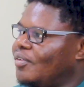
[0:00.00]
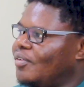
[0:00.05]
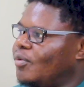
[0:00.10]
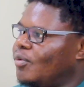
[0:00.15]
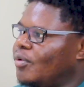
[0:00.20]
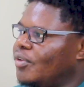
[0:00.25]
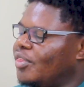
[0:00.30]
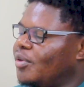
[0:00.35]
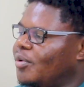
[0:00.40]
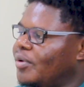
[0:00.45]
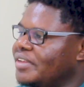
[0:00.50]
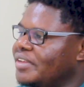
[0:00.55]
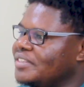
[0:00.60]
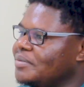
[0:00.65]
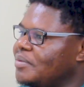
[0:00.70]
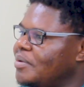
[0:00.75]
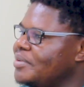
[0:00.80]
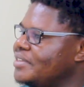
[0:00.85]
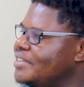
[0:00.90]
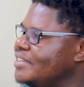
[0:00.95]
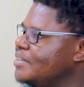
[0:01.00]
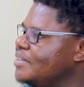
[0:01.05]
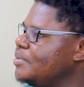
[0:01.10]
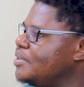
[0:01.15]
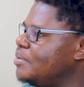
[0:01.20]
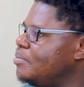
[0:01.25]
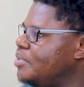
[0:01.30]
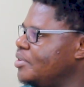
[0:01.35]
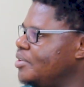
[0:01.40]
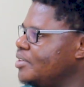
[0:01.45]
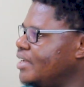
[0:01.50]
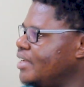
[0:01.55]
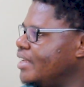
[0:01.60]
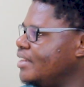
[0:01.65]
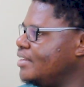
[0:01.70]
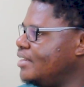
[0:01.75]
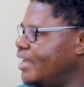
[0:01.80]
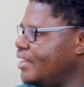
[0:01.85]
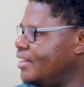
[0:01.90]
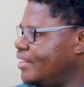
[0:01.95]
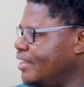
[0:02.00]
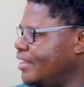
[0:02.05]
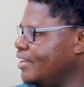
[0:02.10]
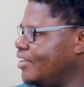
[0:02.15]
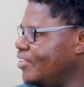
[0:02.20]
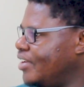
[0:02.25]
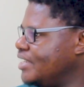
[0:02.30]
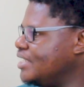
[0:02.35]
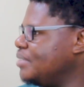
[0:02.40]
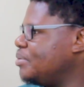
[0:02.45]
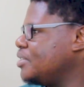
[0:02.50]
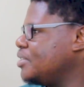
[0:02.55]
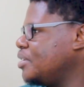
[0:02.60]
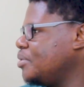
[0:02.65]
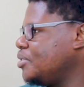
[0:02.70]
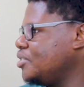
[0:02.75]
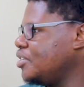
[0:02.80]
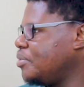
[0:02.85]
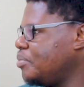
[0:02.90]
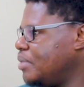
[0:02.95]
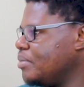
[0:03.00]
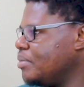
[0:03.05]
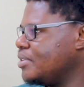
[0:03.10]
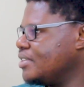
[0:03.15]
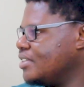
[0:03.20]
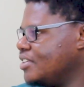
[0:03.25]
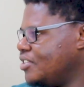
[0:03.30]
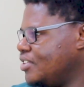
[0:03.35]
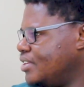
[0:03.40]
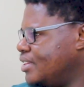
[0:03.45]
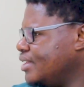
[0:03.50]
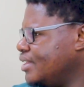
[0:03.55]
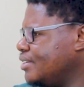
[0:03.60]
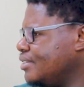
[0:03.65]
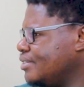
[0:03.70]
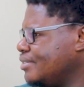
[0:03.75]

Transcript: with the way Zimbabwean systems are built, I think writing prescriptions on paper is a good thing.